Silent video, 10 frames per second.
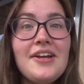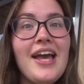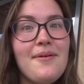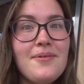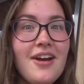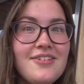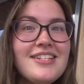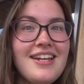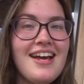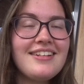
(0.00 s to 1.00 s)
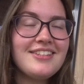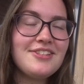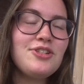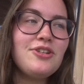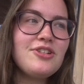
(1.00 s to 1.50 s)
Okay, we're going to next because
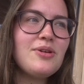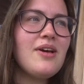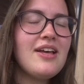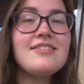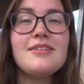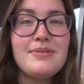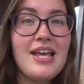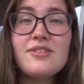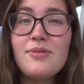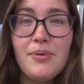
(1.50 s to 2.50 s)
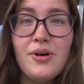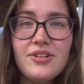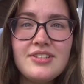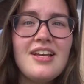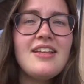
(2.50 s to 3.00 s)
George is obsessed with
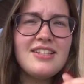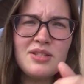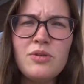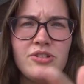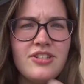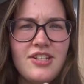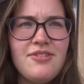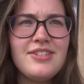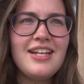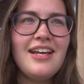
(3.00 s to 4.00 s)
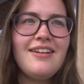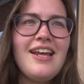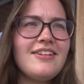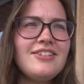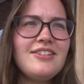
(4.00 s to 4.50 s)
books. There's a water stones in it.
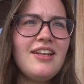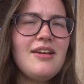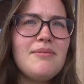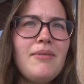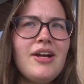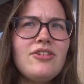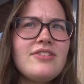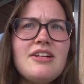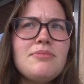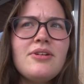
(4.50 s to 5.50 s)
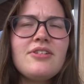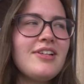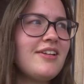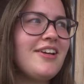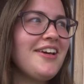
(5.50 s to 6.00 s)
Next might not sell books, I
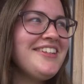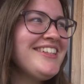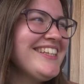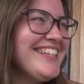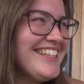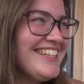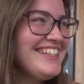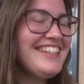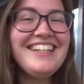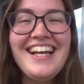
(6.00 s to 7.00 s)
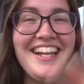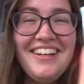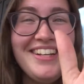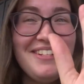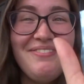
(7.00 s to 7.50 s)
don't know. Anyways,